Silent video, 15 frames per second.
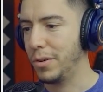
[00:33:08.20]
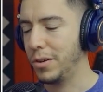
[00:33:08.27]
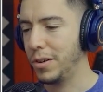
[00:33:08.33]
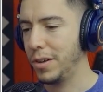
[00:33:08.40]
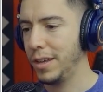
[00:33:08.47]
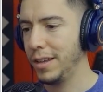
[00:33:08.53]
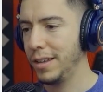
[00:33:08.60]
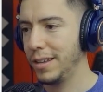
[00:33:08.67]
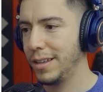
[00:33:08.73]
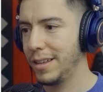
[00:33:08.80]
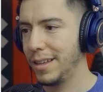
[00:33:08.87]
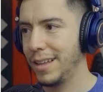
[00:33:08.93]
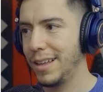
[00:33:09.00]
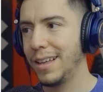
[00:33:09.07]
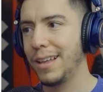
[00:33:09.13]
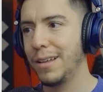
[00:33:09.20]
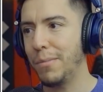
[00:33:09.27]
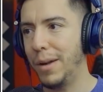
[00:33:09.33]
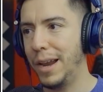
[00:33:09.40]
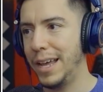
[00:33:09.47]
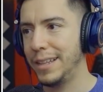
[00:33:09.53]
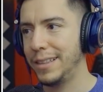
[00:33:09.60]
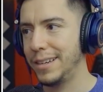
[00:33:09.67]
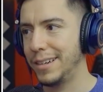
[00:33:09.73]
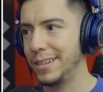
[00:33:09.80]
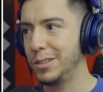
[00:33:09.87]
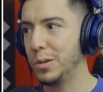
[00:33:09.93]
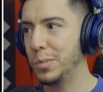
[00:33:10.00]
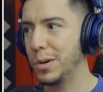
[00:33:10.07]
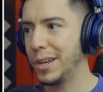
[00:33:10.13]
boy Blender
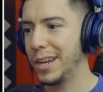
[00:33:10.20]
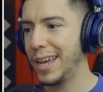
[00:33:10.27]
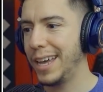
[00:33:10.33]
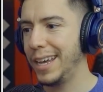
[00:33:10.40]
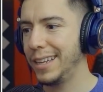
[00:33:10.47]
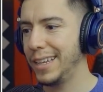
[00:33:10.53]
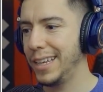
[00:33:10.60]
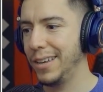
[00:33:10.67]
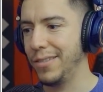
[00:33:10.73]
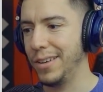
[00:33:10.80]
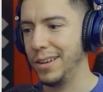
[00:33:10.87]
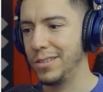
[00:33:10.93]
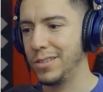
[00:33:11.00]
2.8 even.